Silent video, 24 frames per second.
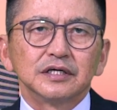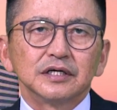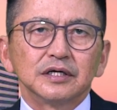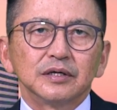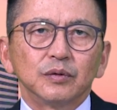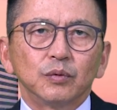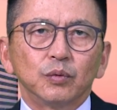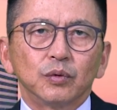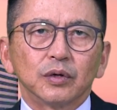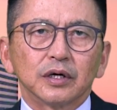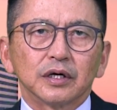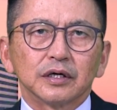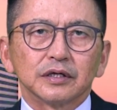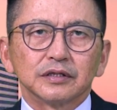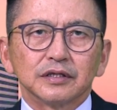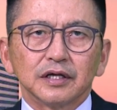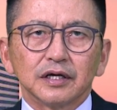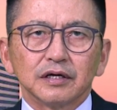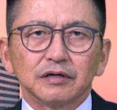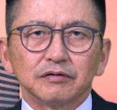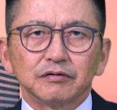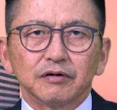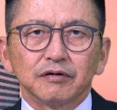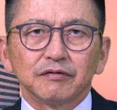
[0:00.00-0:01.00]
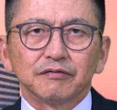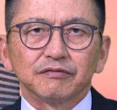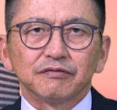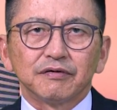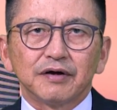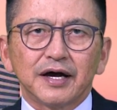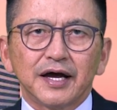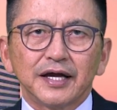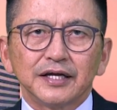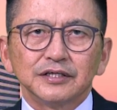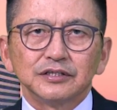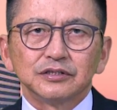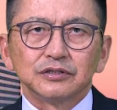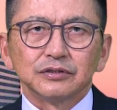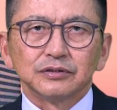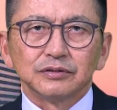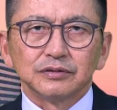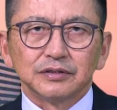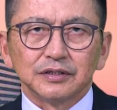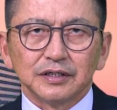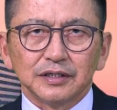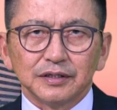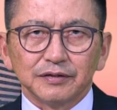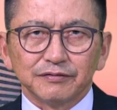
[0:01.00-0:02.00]
where they refine to
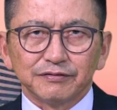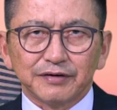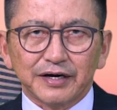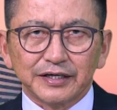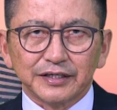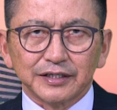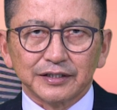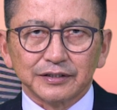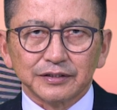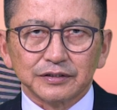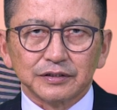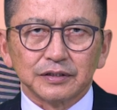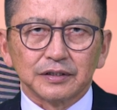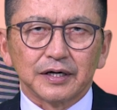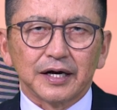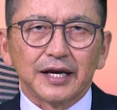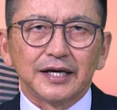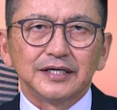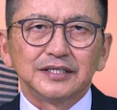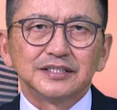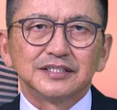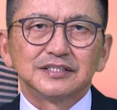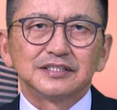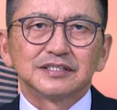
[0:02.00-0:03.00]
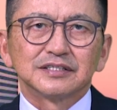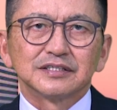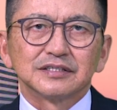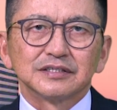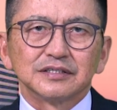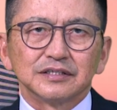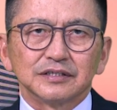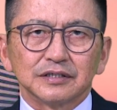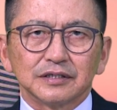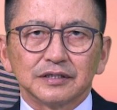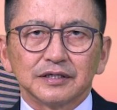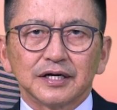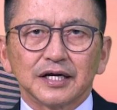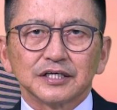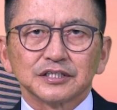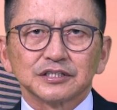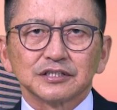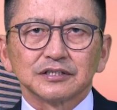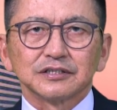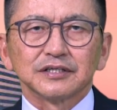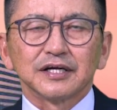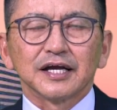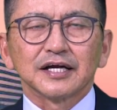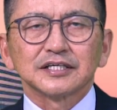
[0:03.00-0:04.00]
the final grade,
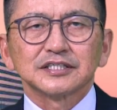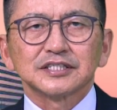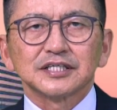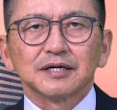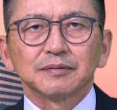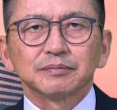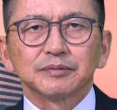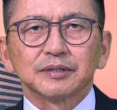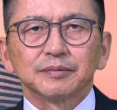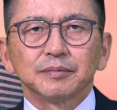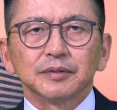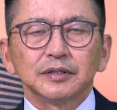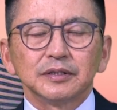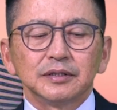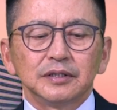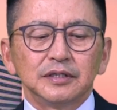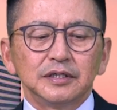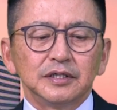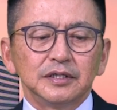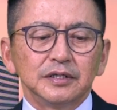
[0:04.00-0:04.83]
internationally acceptable,